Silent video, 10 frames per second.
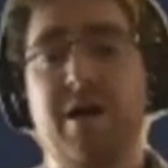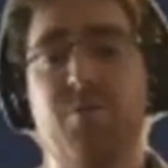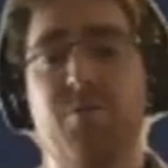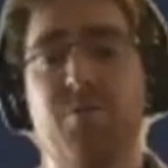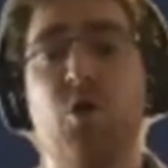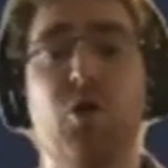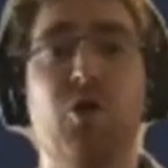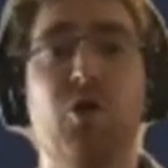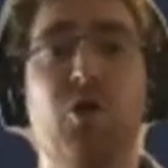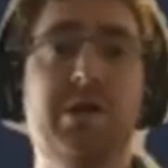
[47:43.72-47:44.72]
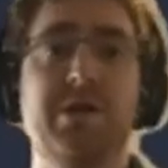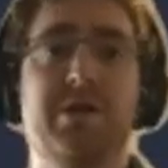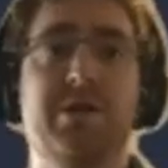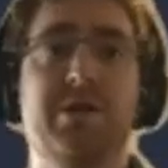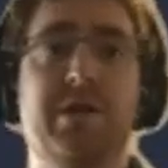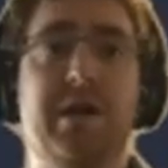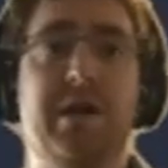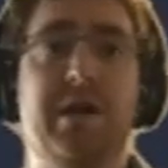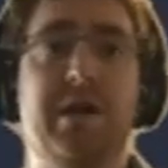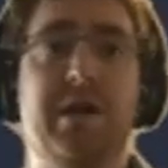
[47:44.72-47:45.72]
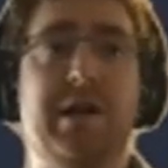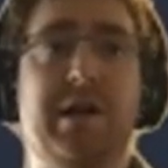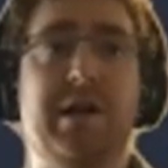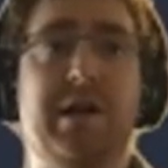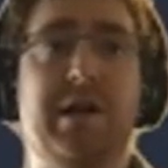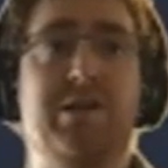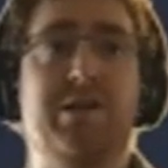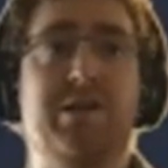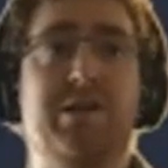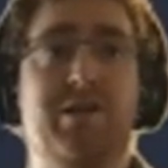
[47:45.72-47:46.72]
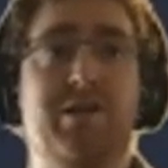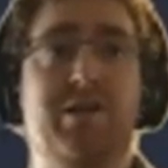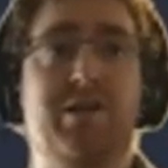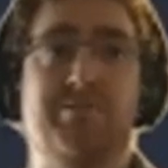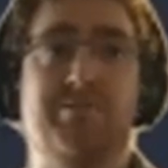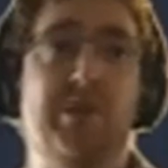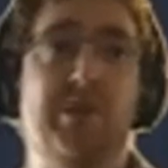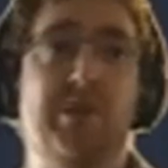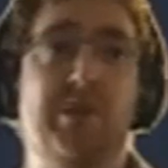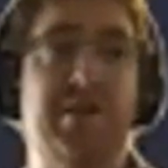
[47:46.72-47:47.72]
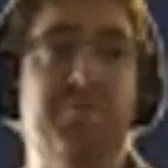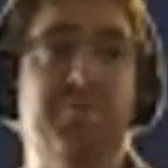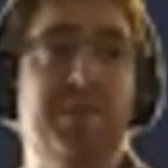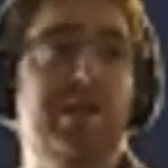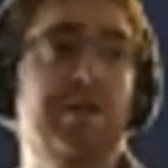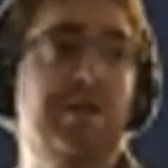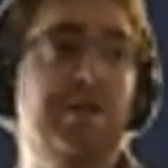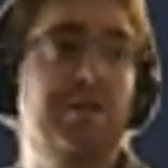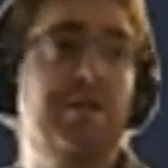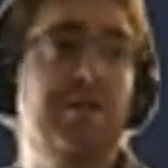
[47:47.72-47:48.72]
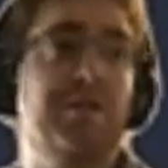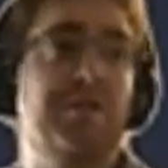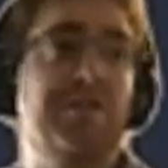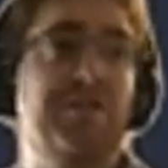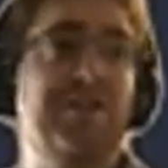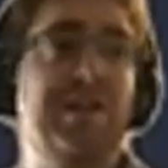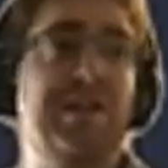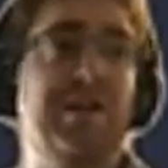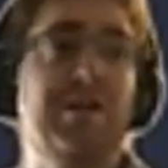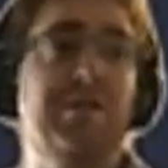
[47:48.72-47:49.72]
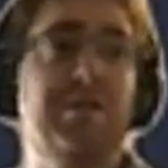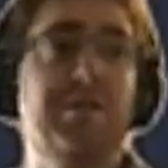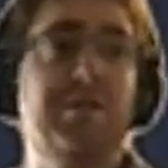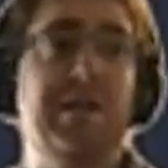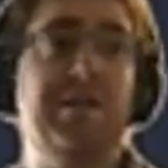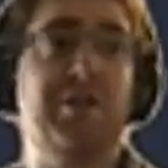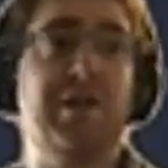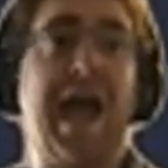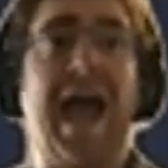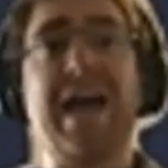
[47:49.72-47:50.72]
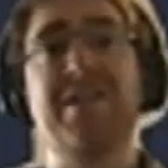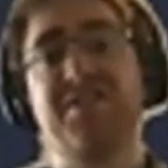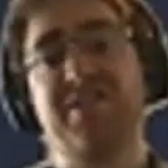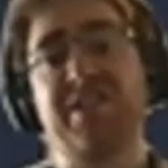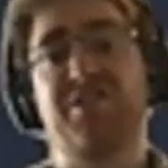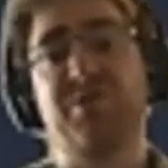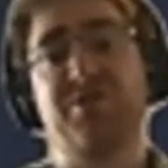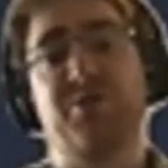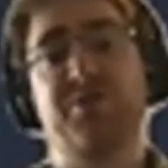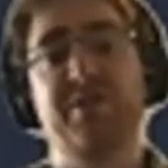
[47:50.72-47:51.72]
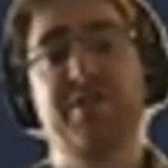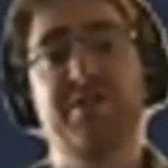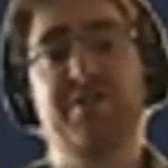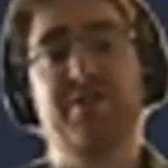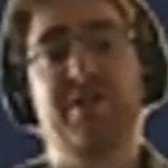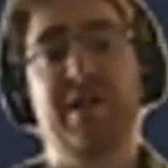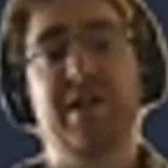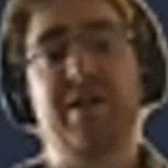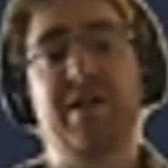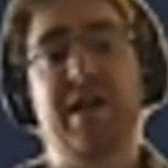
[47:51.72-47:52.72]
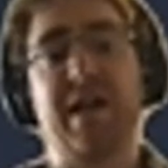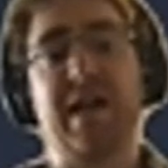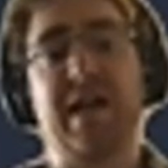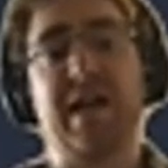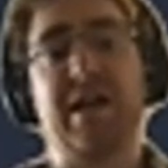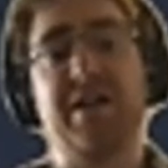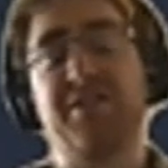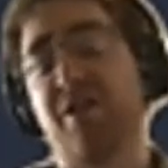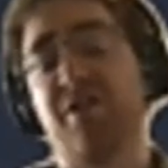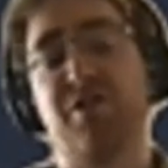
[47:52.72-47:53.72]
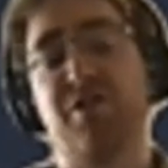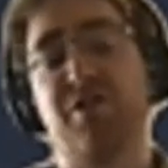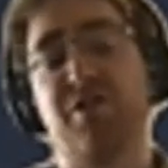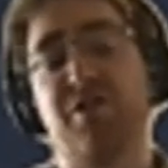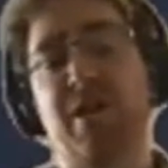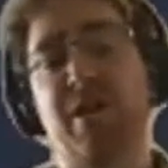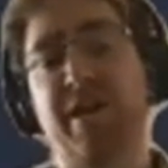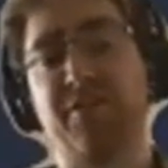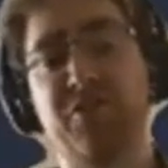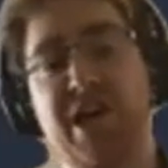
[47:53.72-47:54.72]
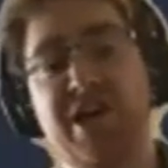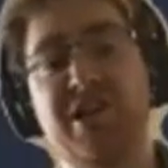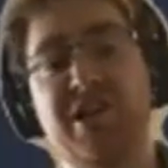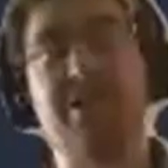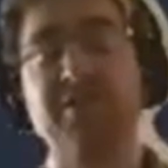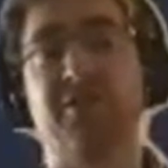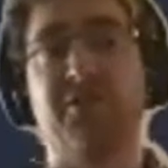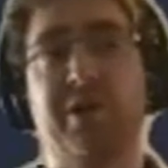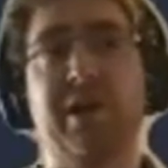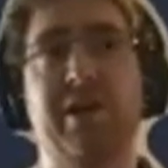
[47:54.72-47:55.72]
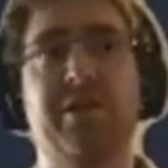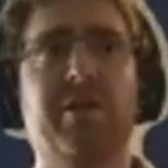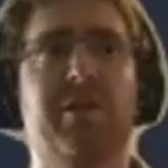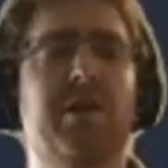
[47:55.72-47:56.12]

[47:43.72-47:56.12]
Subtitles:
or you can just sort of just view it like we are here. So you can see here, it's going to add 6 resources, and it's going to do nothing else. It's not changing anything. It's not destroying anything.